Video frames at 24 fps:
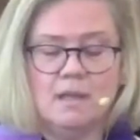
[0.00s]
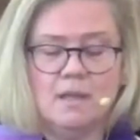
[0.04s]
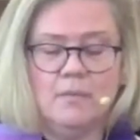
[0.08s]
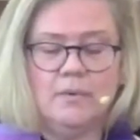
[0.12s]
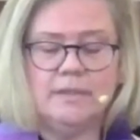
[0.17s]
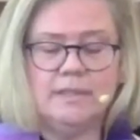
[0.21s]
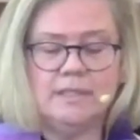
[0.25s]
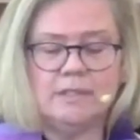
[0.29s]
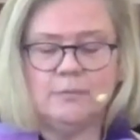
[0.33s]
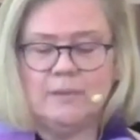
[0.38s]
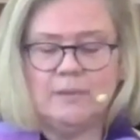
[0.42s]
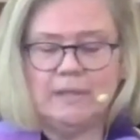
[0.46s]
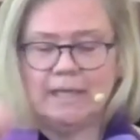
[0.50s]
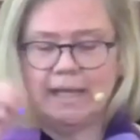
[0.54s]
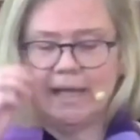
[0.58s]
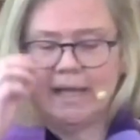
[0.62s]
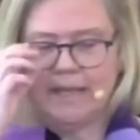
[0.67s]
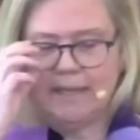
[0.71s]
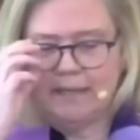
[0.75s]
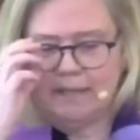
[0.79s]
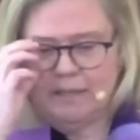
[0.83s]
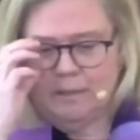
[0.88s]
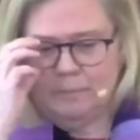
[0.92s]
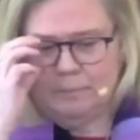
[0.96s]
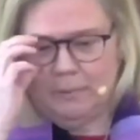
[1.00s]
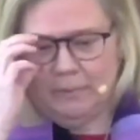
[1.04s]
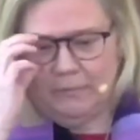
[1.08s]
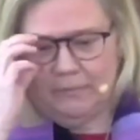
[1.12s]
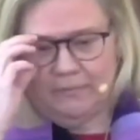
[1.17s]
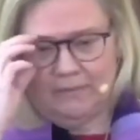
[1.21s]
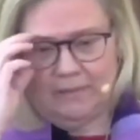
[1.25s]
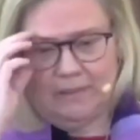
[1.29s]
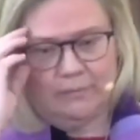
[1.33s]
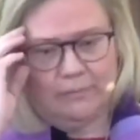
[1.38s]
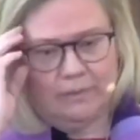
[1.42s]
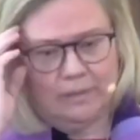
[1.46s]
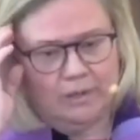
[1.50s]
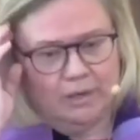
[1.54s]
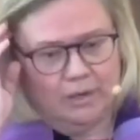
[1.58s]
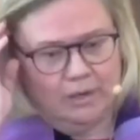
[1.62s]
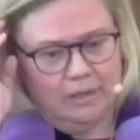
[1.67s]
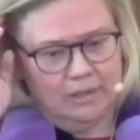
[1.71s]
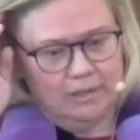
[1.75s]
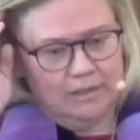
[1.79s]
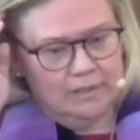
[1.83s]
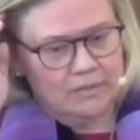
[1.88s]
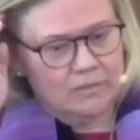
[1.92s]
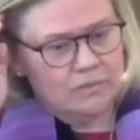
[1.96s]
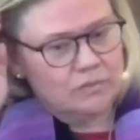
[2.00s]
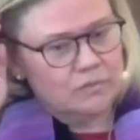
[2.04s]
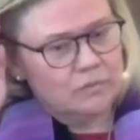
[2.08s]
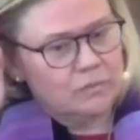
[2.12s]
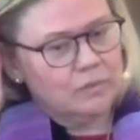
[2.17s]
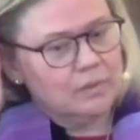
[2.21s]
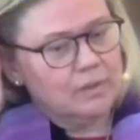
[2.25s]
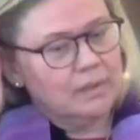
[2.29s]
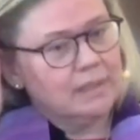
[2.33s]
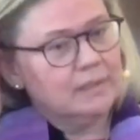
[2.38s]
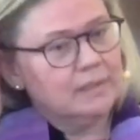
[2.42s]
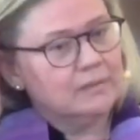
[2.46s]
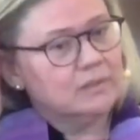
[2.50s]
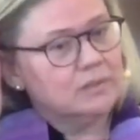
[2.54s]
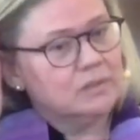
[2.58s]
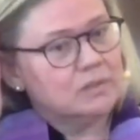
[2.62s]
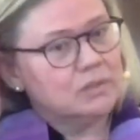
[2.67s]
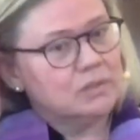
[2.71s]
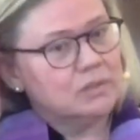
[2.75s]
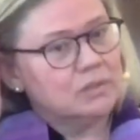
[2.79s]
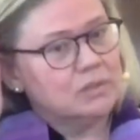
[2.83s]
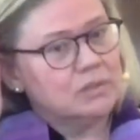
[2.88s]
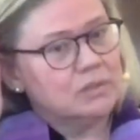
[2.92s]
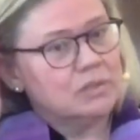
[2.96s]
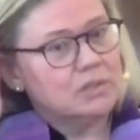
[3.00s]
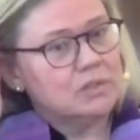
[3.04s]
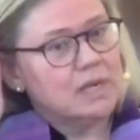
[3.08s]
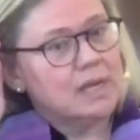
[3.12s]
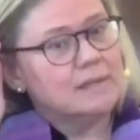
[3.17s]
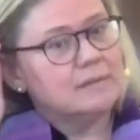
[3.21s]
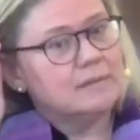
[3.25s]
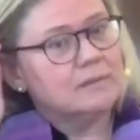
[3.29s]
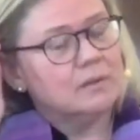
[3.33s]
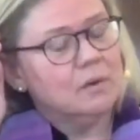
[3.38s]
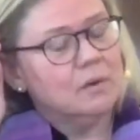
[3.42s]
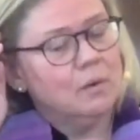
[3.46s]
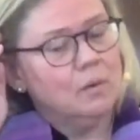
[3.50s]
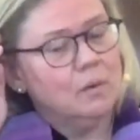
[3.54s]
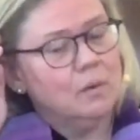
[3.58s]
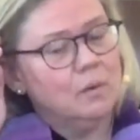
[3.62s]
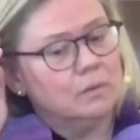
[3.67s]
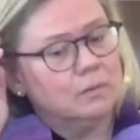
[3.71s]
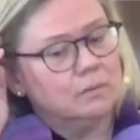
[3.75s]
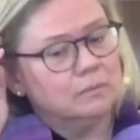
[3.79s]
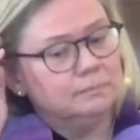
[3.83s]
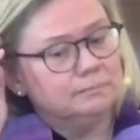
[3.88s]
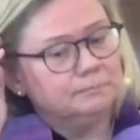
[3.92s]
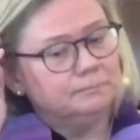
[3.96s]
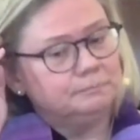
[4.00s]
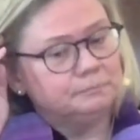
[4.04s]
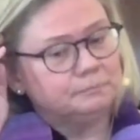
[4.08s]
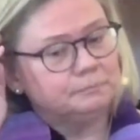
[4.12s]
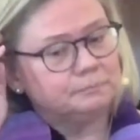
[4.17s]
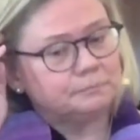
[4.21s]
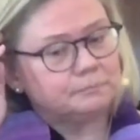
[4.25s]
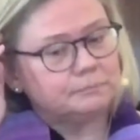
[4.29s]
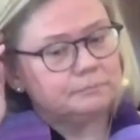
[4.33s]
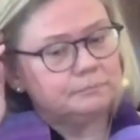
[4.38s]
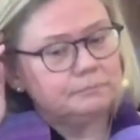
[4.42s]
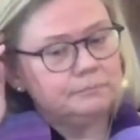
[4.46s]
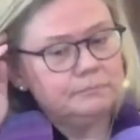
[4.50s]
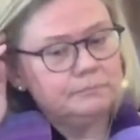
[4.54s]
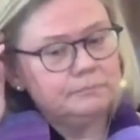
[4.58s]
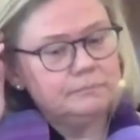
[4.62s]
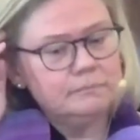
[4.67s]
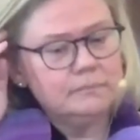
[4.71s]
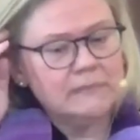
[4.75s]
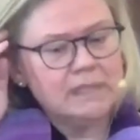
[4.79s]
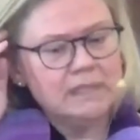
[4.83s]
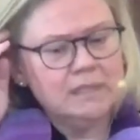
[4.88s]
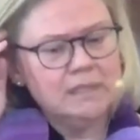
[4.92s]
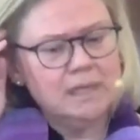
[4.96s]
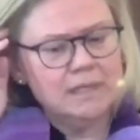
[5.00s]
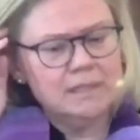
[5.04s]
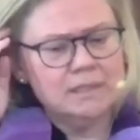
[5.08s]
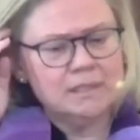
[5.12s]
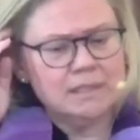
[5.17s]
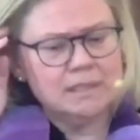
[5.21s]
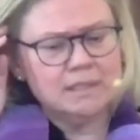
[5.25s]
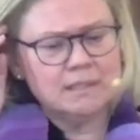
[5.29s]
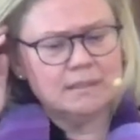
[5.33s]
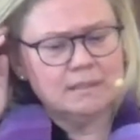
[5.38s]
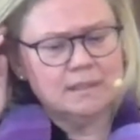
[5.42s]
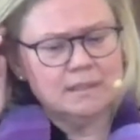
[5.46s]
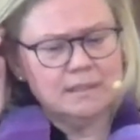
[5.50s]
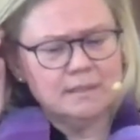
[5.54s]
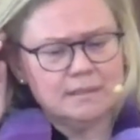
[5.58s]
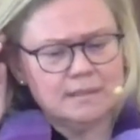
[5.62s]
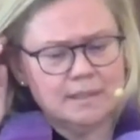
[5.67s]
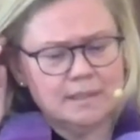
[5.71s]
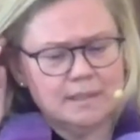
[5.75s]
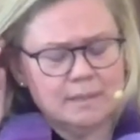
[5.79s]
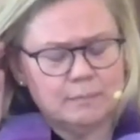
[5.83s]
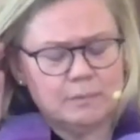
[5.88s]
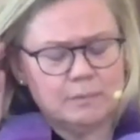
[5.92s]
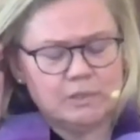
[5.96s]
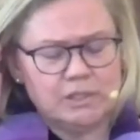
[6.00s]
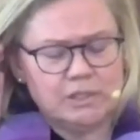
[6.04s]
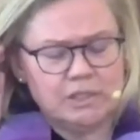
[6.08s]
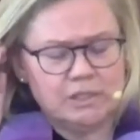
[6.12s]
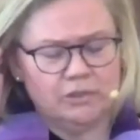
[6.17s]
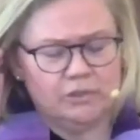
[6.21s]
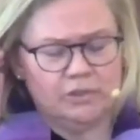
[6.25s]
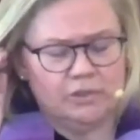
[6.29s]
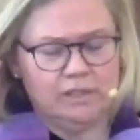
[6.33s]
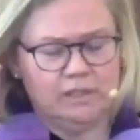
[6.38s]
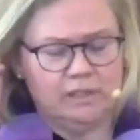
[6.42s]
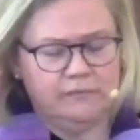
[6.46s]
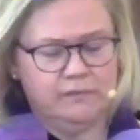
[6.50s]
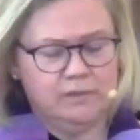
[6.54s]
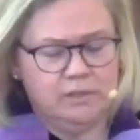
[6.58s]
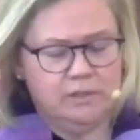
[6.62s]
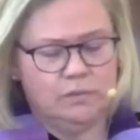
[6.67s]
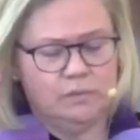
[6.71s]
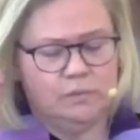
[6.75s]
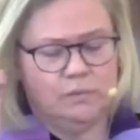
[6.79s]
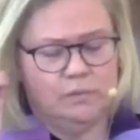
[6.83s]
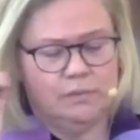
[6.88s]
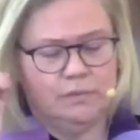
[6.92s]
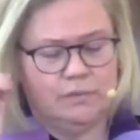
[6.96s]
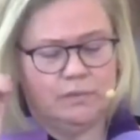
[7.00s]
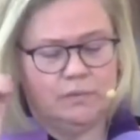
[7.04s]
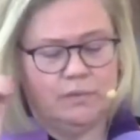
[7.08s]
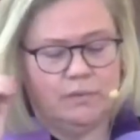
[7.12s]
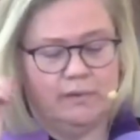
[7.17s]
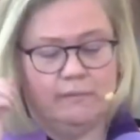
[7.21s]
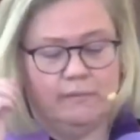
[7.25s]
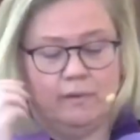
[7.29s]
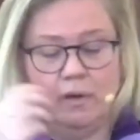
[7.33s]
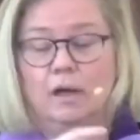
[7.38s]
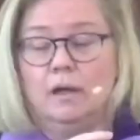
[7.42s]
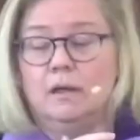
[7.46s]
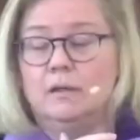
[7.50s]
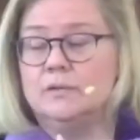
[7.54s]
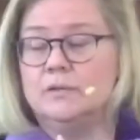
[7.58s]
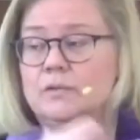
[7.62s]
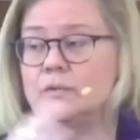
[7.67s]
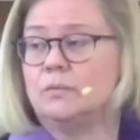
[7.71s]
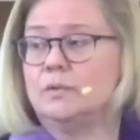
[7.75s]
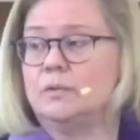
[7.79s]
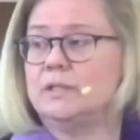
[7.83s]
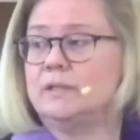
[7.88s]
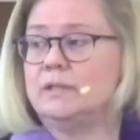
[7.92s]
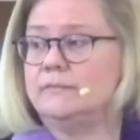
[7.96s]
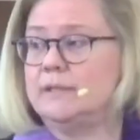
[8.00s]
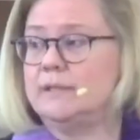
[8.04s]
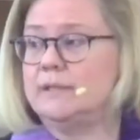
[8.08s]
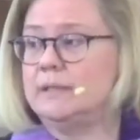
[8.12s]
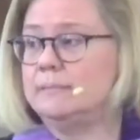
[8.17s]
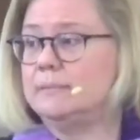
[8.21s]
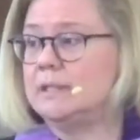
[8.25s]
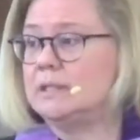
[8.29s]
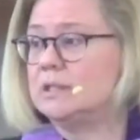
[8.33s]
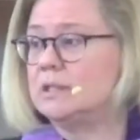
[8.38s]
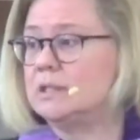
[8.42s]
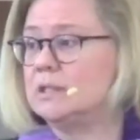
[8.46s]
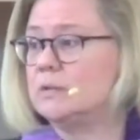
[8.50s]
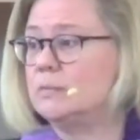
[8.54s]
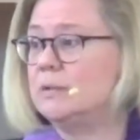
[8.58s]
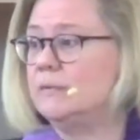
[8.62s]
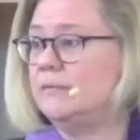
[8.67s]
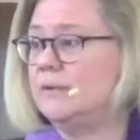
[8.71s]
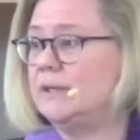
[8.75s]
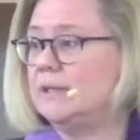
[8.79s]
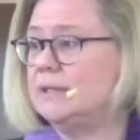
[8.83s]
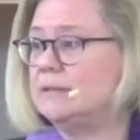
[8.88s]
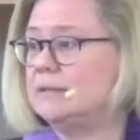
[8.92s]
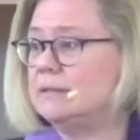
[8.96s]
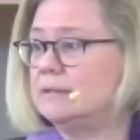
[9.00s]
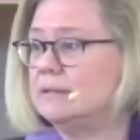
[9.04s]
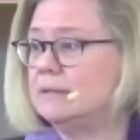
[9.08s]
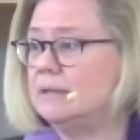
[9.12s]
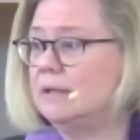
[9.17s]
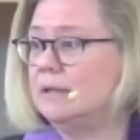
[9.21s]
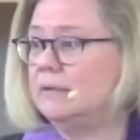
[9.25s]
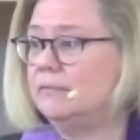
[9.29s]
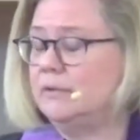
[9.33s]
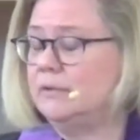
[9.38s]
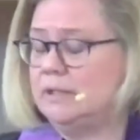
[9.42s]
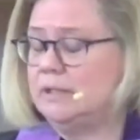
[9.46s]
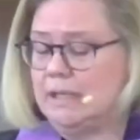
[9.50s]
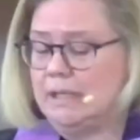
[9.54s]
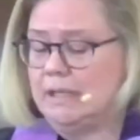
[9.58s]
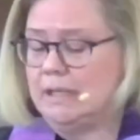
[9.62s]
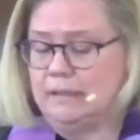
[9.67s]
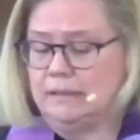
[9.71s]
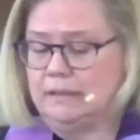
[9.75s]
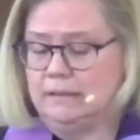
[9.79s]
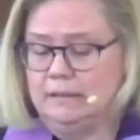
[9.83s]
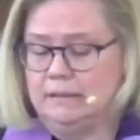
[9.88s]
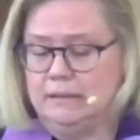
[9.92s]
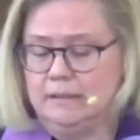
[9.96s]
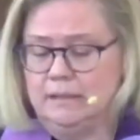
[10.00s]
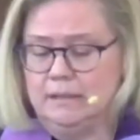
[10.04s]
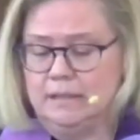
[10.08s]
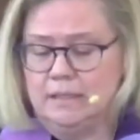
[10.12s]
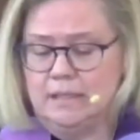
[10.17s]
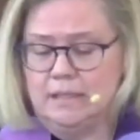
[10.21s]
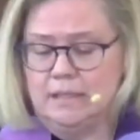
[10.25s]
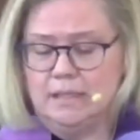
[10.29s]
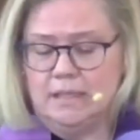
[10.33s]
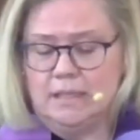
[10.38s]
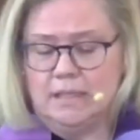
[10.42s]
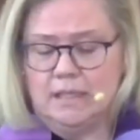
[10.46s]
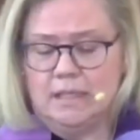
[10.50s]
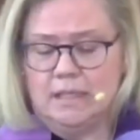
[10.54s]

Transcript: this week I had an epiphany regarding this story and the church as a whole. Not just us as particular individuals who have all sorts of temptations we face every day. It